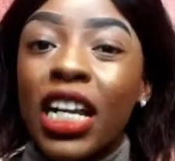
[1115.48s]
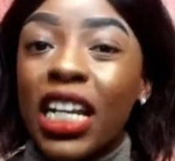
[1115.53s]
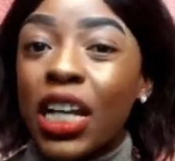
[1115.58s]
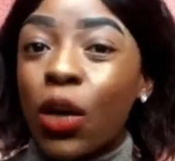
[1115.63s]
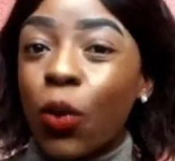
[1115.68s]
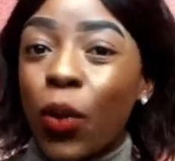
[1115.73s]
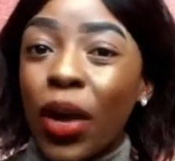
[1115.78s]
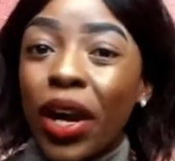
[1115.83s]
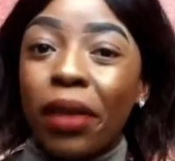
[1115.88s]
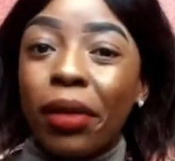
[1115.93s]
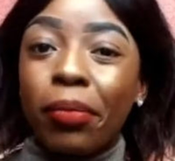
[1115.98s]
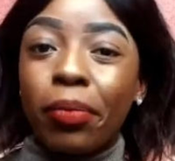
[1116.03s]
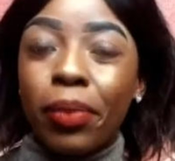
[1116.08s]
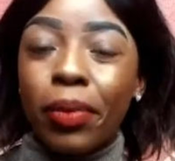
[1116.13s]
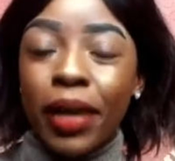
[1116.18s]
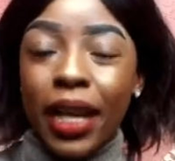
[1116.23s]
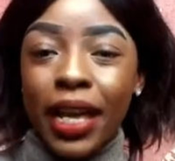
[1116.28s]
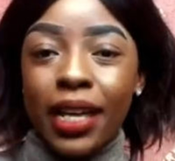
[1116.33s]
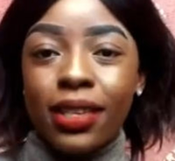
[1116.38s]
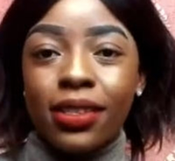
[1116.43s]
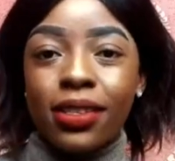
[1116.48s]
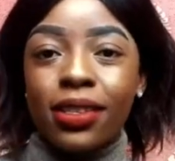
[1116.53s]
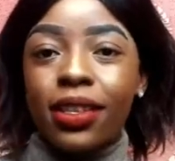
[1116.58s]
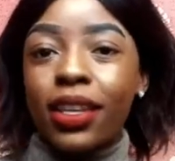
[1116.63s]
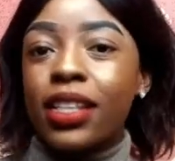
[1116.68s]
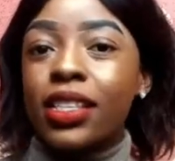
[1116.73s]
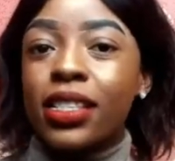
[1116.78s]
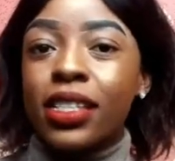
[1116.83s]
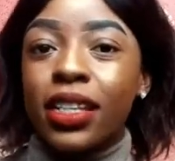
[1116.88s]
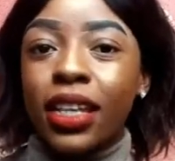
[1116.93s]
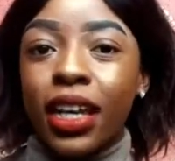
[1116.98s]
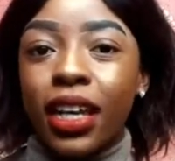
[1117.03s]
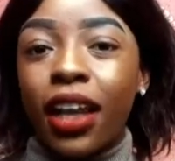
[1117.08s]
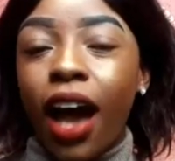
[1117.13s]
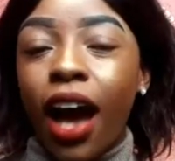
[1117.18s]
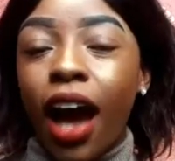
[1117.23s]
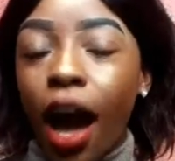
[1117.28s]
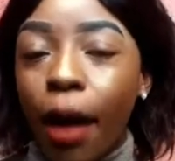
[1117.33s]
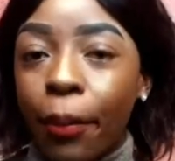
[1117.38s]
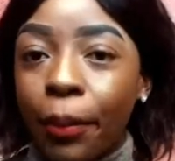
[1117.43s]
in a workplace it can
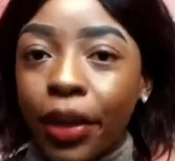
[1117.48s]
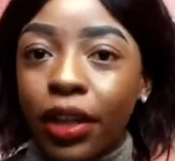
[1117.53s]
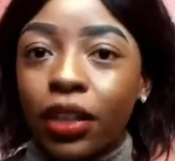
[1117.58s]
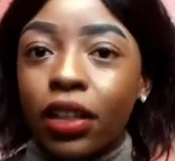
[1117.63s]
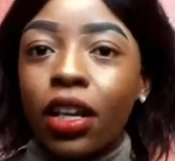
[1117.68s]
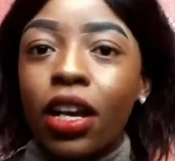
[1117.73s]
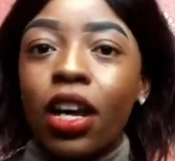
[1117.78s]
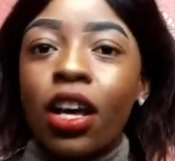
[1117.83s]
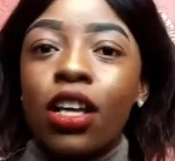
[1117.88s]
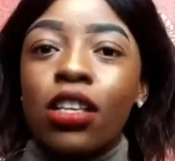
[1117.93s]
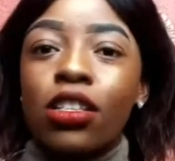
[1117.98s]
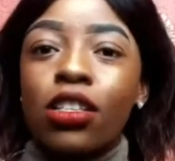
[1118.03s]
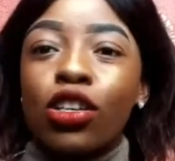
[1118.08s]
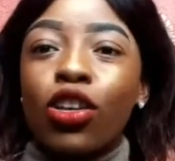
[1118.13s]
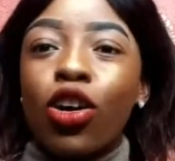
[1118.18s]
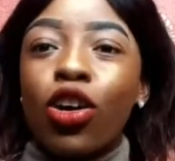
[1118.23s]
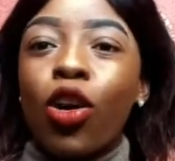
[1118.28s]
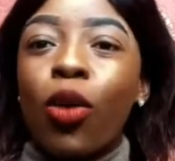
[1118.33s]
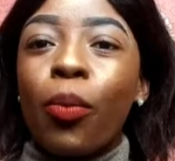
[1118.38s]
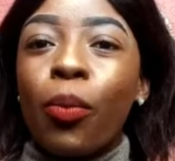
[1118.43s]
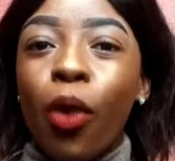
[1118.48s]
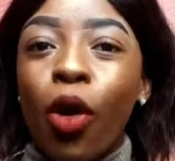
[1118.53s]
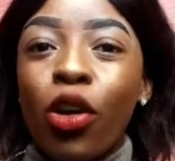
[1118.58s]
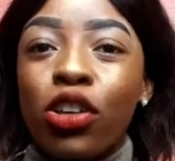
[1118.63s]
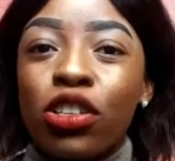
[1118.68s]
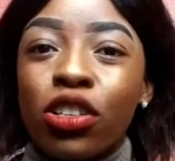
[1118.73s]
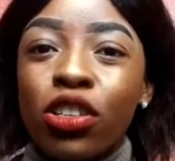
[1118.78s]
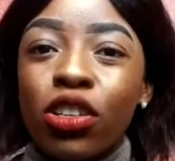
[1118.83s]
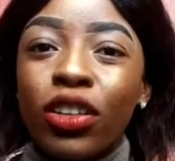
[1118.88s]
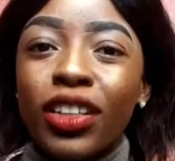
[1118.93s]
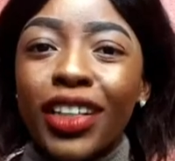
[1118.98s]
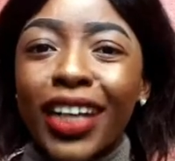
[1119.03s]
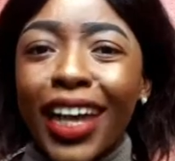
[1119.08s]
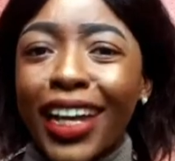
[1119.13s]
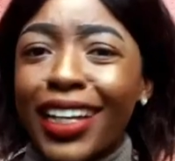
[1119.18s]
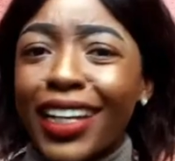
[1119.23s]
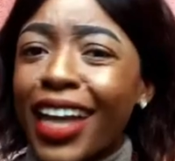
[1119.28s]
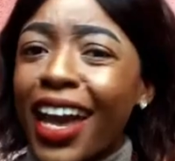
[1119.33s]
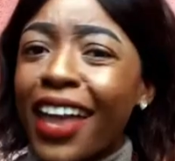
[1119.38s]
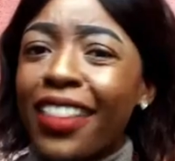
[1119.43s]
happen. So
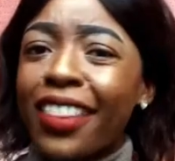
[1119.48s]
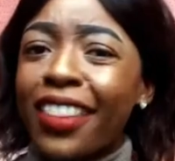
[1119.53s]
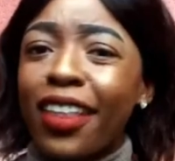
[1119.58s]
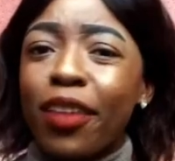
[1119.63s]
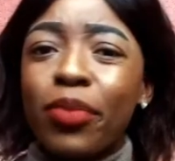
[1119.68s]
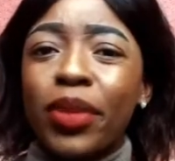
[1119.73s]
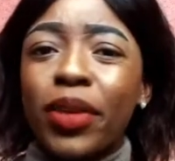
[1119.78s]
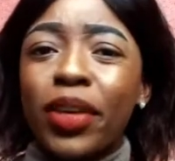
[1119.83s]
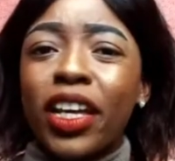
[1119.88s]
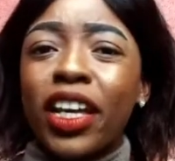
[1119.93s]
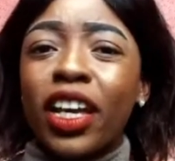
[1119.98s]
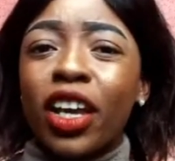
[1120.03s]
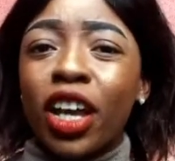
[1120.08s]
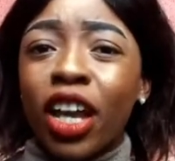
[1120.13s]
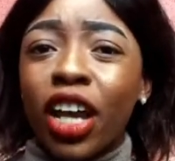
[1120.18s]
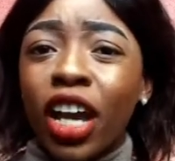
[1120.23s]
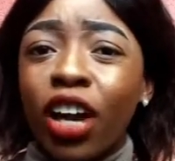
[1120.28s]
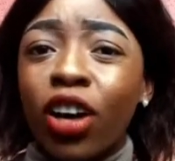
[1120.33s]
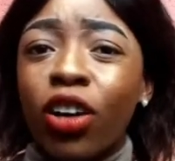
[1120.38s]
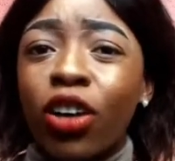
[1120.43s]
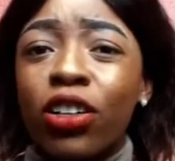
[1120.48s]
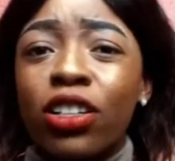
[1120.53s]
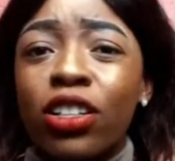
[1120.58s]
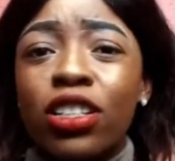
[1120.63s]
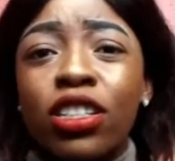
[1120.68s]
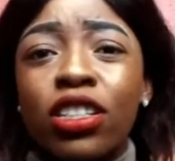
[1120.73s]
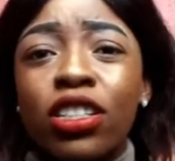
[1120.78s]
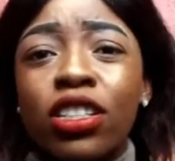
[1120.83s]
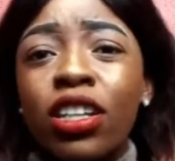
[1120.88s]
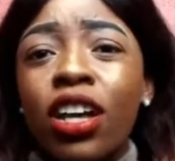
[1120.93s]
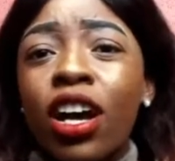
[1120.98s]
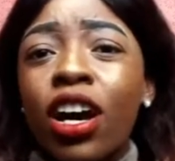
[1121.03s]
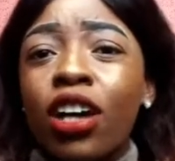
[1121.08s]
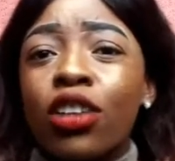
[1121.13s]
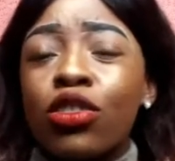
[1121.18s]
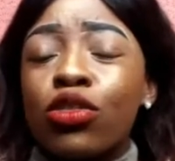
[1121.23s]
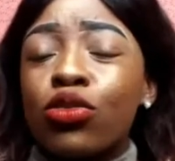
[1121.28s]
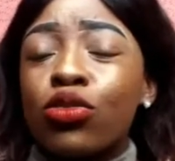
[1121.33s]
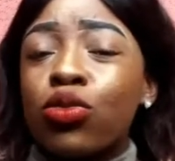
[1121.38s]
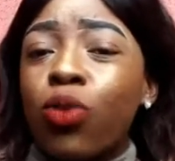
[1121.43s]
poison can either be inhaled,
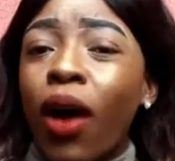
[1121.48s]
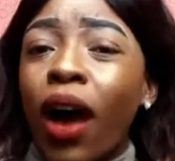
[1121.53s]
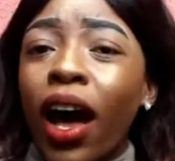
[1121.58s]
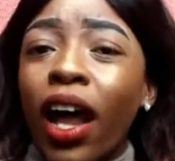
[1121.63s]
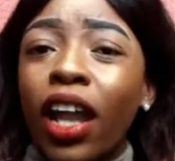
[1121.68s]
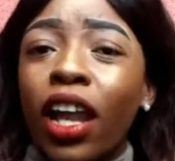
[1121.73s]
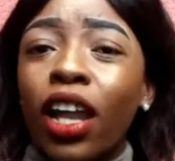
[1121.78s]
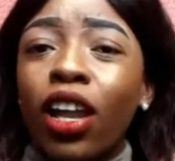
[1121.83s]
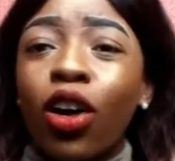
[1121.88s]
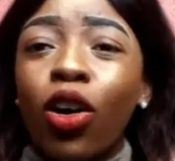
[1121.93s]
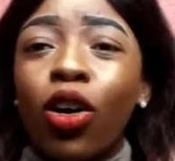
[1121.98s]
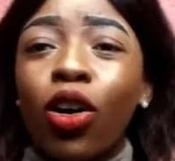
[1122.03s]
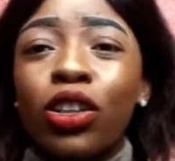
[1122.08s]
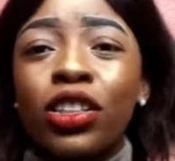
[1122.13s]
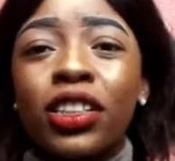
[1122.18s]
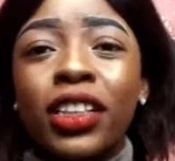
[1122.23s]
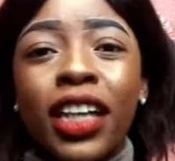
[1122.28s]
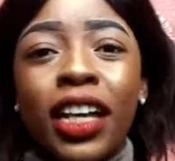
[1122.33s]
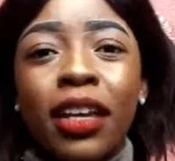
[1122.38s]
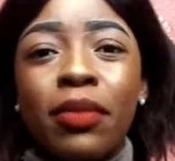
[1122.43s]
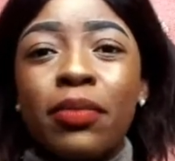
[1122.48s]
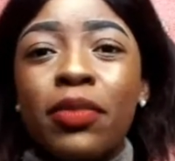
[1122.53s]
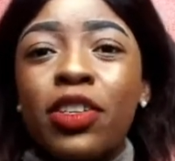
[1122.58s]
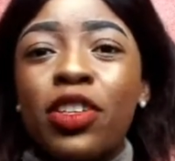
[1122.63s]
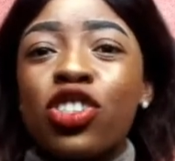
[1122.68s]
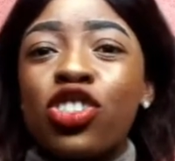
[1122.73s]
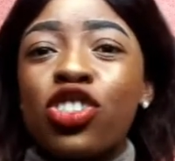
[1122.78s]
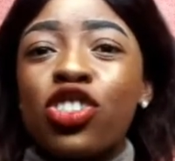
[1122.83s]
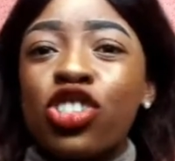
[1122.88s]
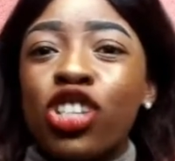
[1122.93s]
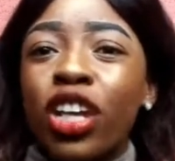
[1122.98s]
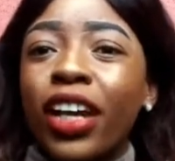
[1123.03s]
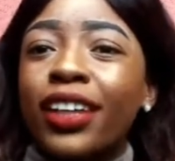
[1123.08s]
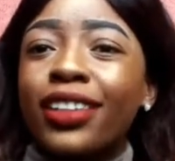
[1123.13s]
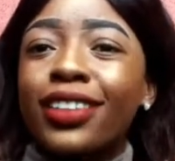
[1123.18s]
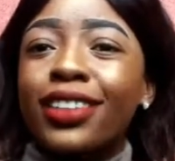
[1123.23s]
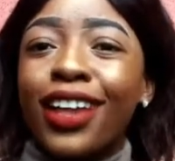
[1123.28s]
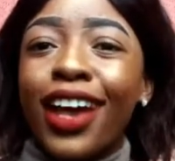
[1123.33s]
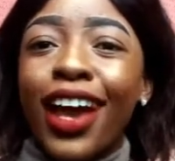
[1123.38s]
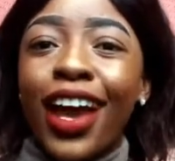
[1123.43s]
swallowed, can be
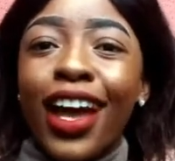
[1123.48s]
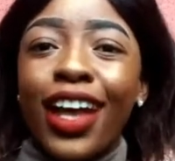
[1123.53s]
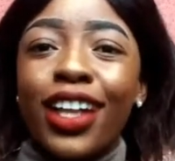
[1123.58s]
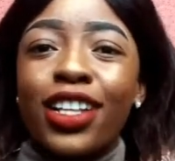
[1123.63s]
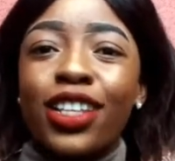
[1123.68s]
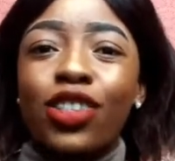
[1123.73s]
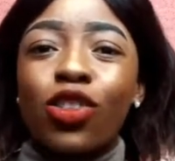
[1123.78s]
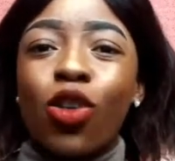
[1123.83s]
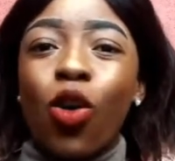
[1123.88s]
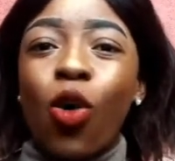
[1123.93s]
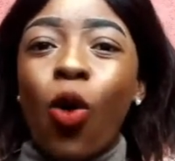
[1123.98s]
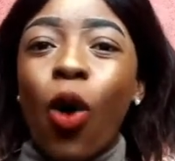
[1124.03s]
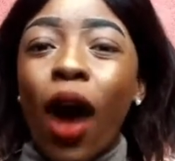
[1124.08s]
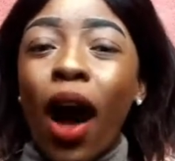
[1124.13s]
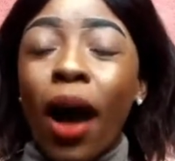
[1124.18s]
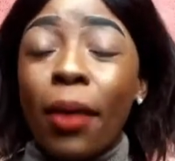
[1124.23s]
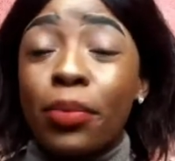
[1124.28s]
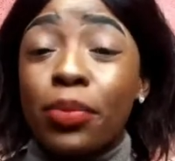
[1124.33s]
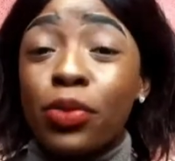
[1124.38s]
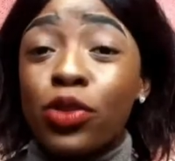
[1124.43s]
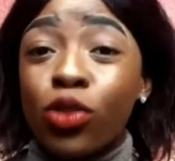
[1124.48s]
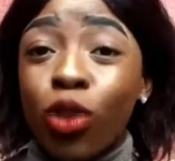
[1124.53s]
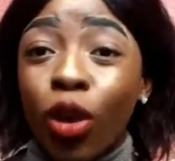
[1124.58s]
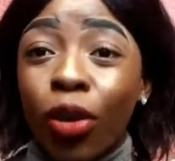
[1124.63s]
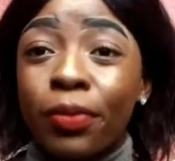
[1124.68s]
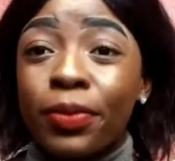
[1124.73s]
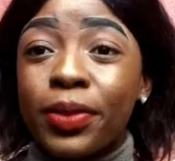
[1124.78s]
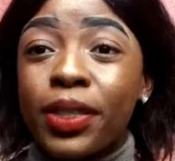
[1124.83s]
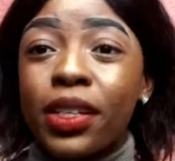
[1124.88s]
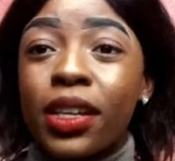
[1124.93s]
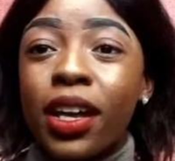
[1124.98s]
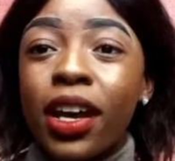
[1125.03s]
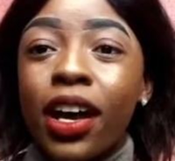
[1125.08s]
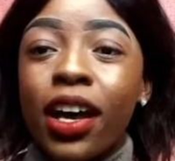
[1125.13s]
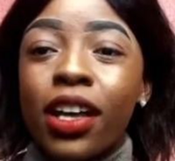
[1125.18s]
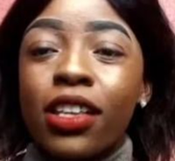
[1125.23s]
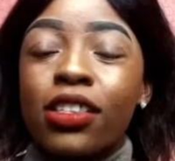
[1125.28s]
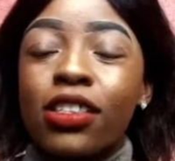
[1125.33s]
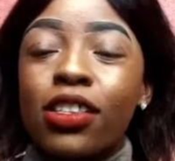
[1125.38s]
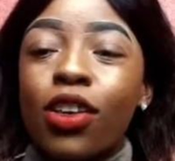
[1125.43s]
injected, or absorbed.
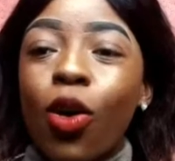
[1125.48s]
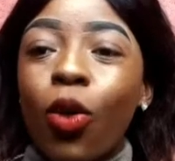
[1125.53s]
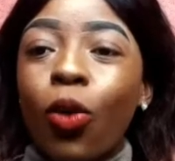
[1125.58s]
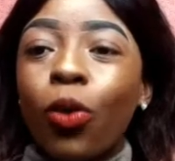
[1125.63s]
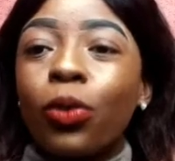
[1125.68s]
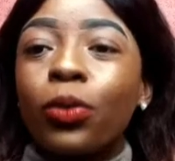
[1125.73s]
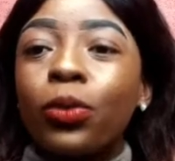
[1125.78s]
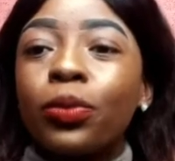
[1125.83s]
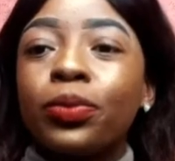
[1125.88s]
So